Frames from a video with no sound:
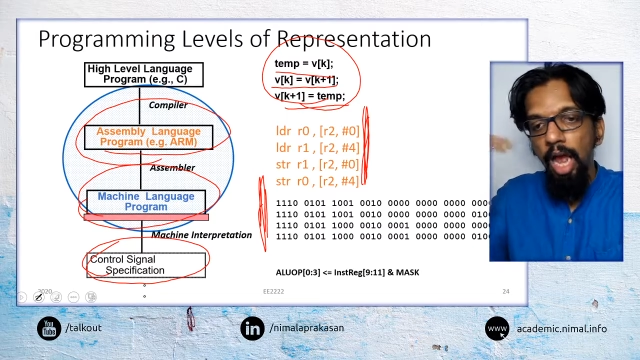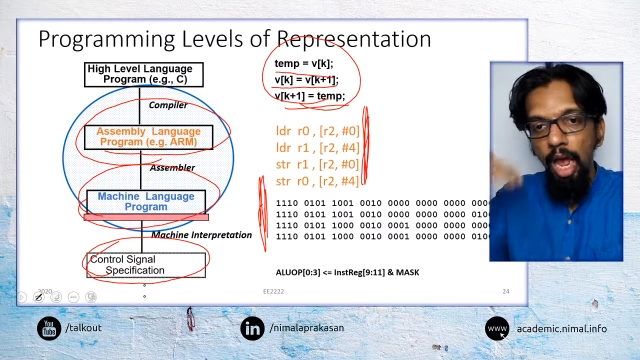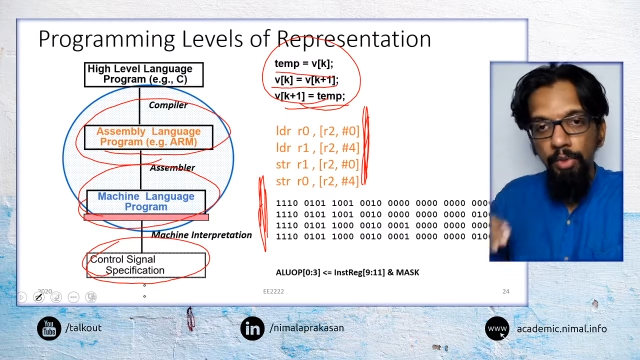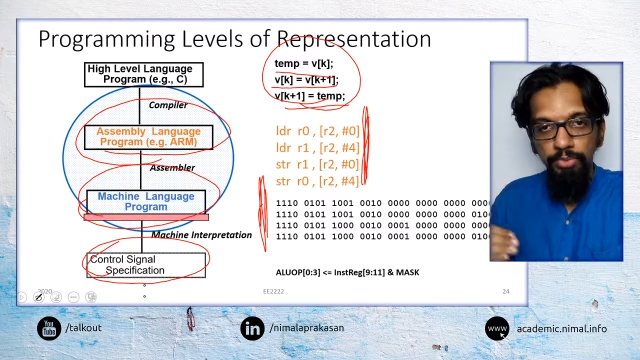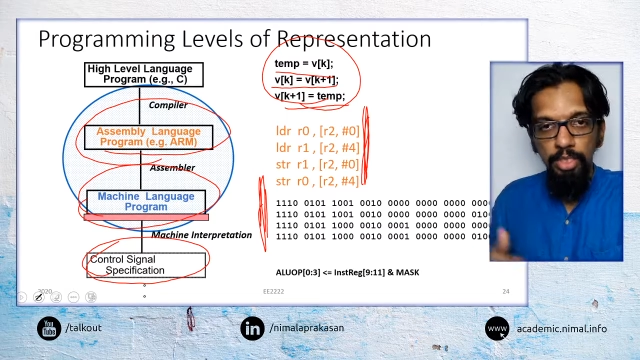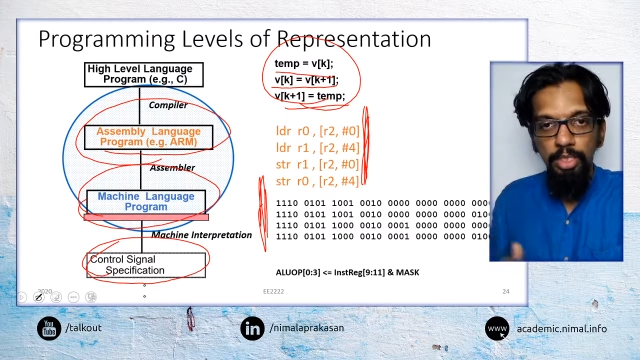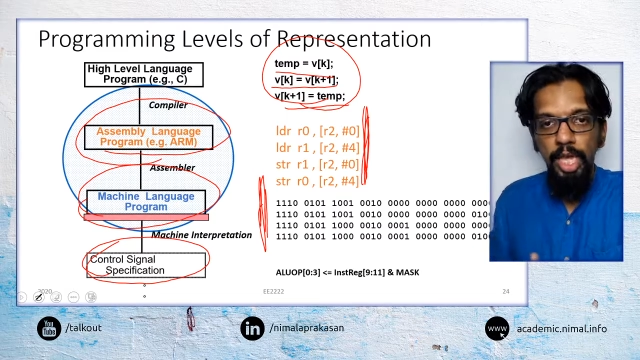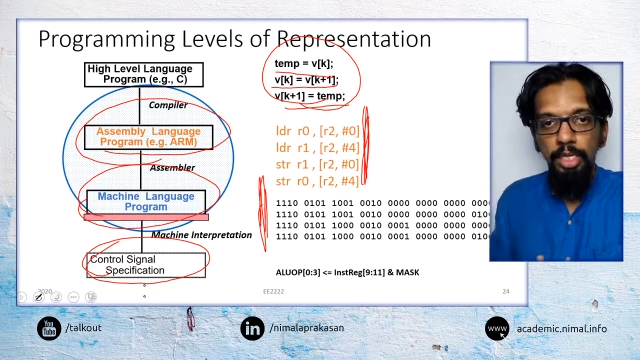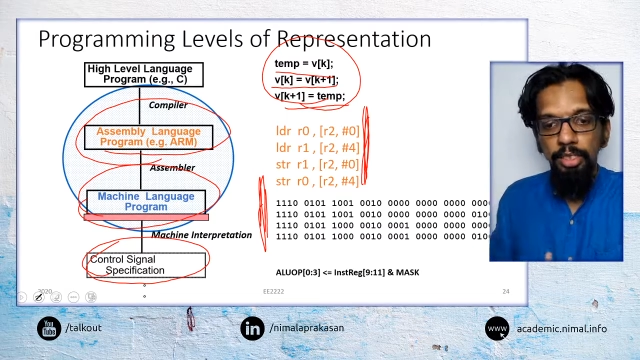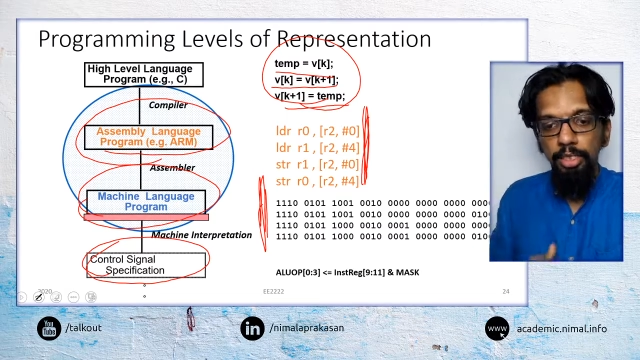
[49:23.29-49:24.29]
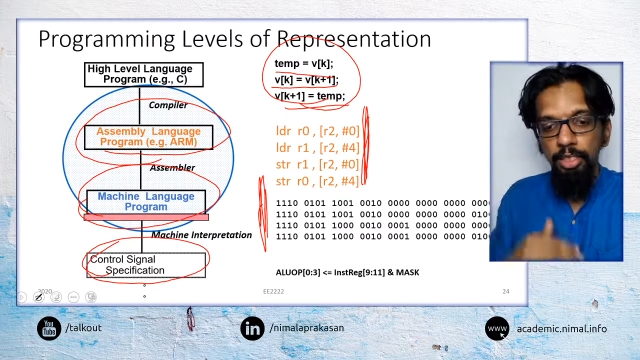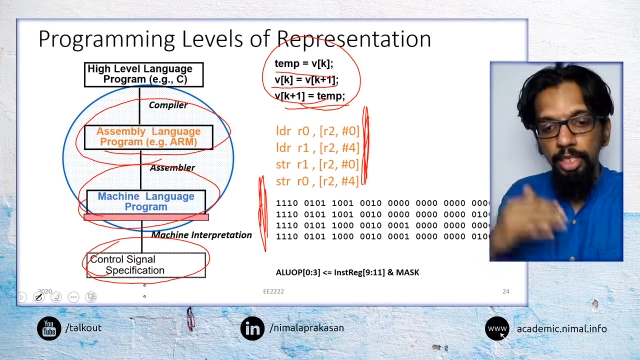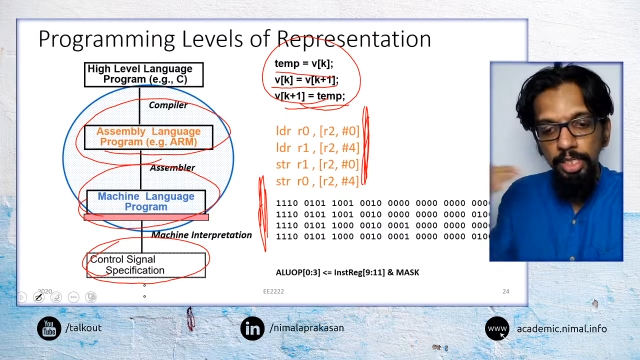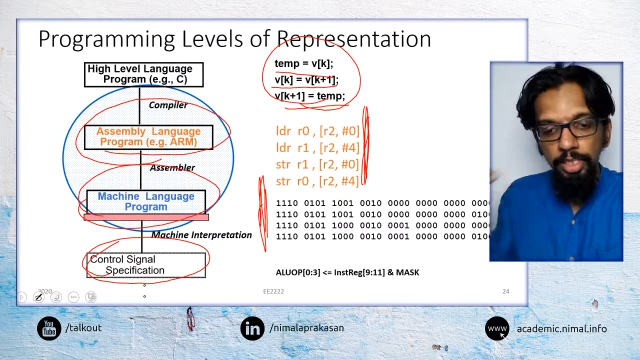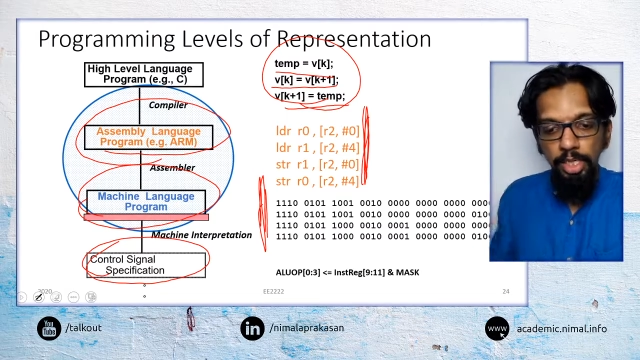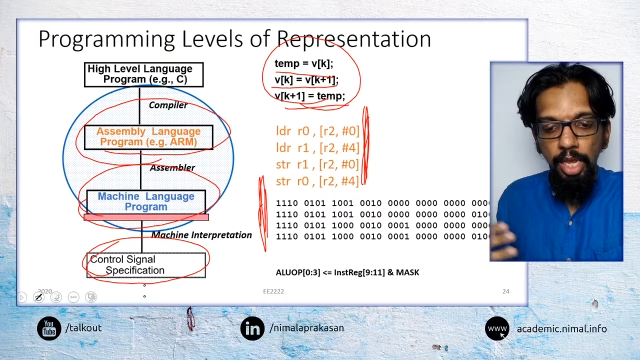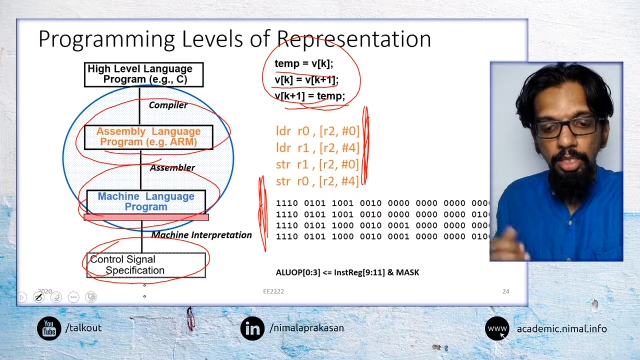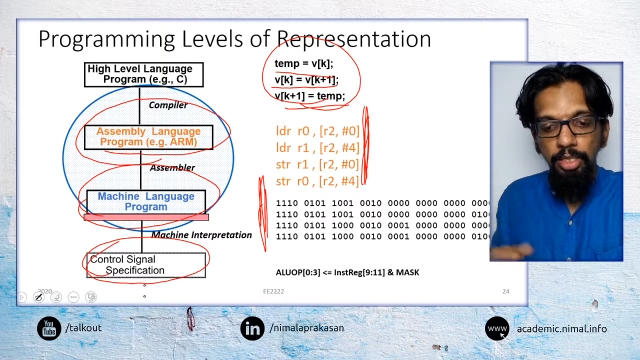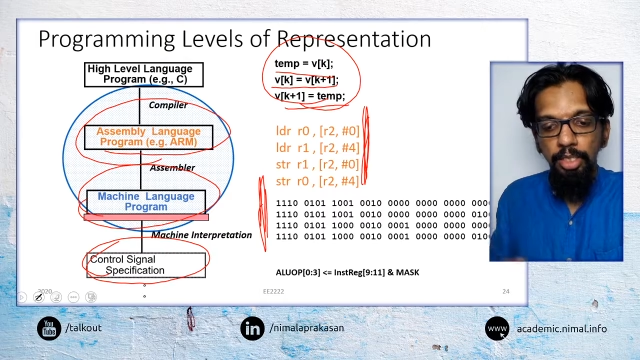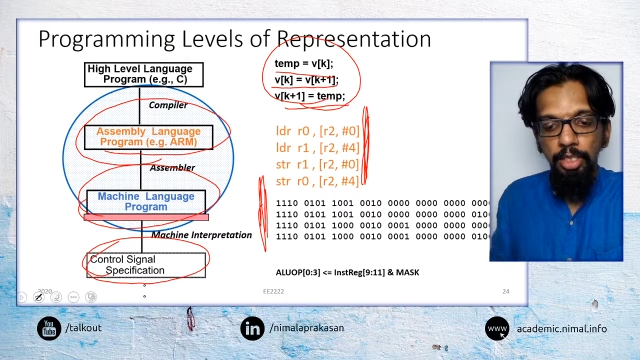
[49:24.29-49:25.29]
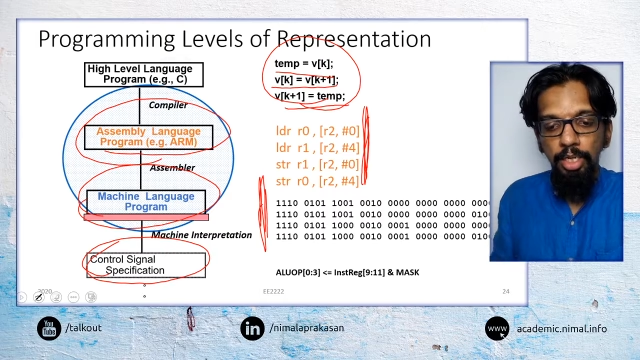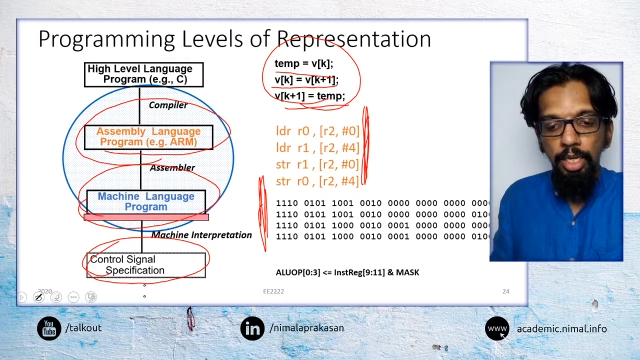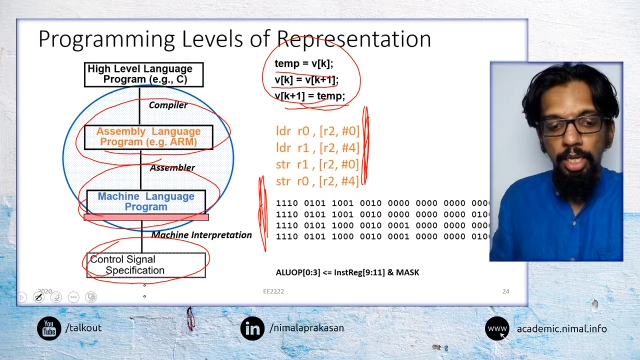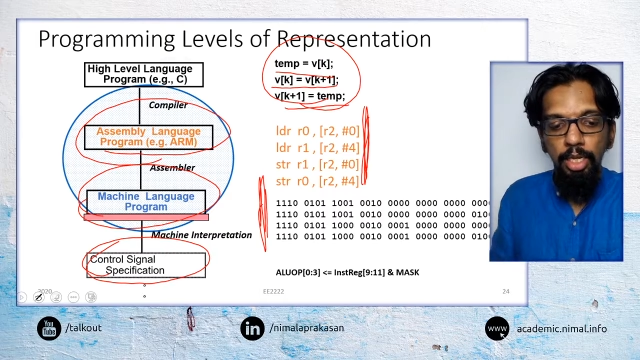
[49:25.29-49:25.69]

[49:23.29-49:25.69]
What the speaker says: after that inside the